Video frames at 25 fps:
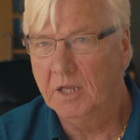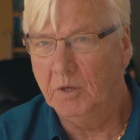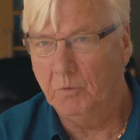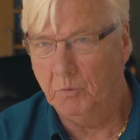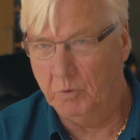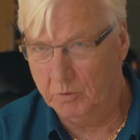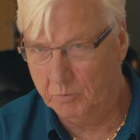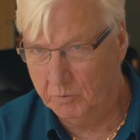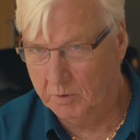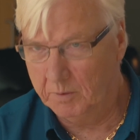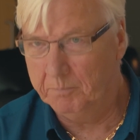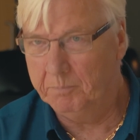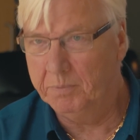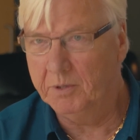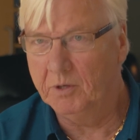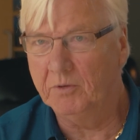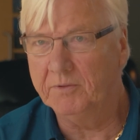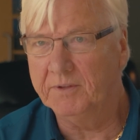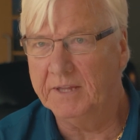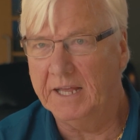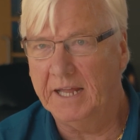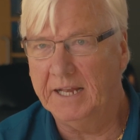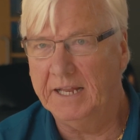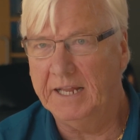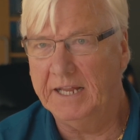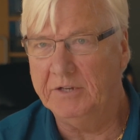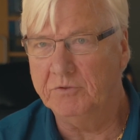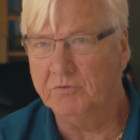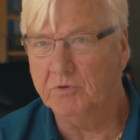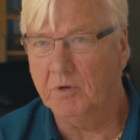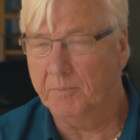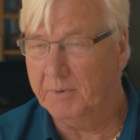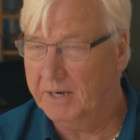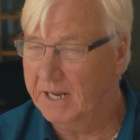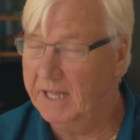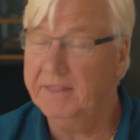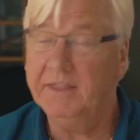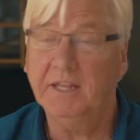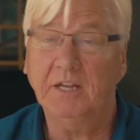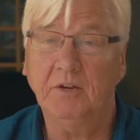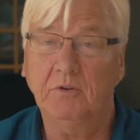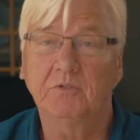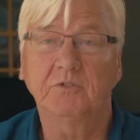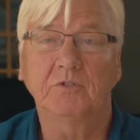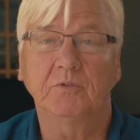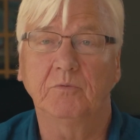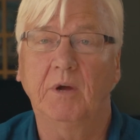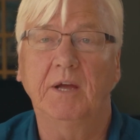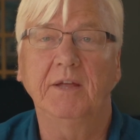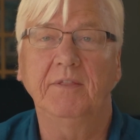when we built that atrium, and I think it
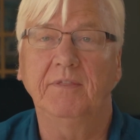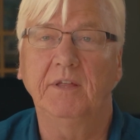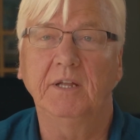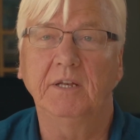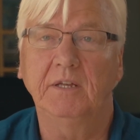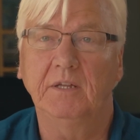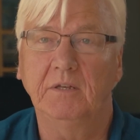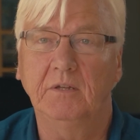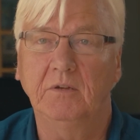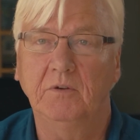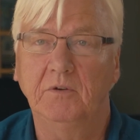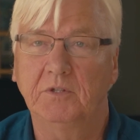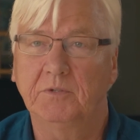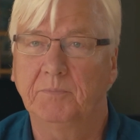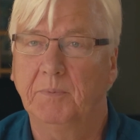was the right thing to do.